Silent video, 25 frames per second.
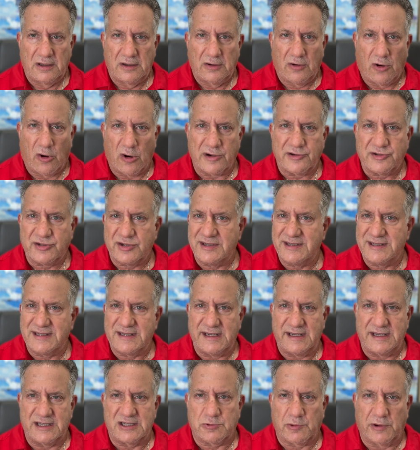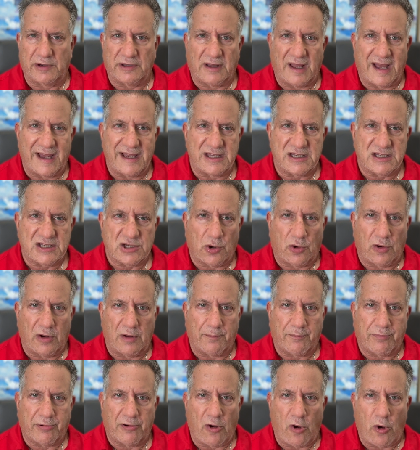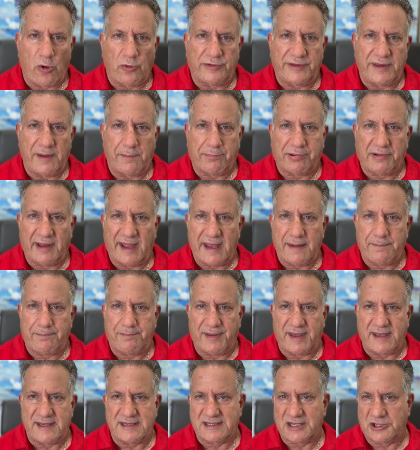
Heart disease reliance on only plant-based,